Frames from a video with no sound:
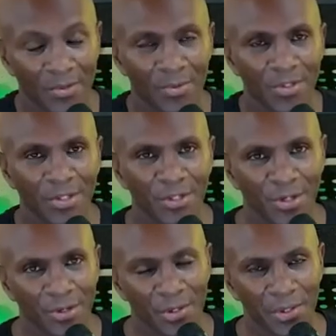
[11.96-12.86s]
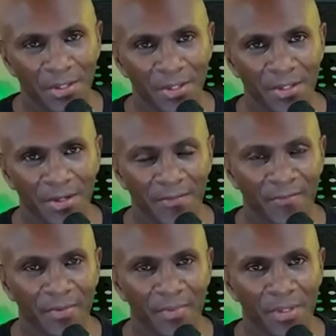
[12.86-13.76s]
new DJ, you're starting
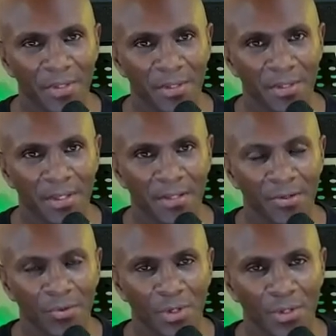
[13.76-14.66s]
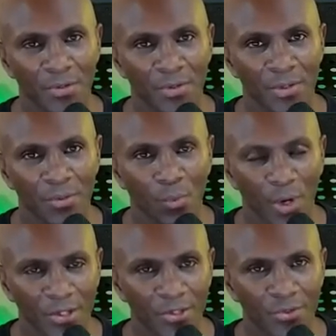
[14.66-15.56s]
off in the business and you're wondering
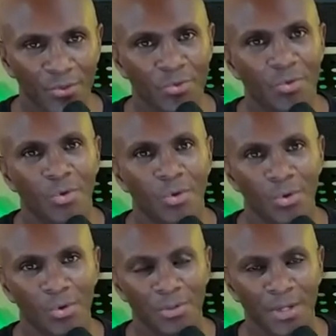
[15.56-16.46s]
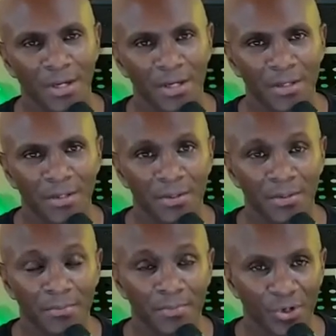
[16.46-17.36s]
what should you go out and
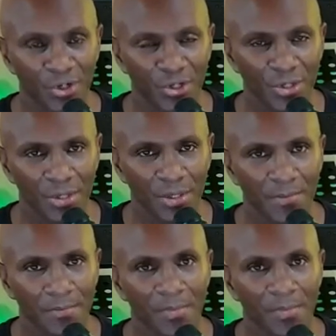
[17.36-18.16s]
purchase.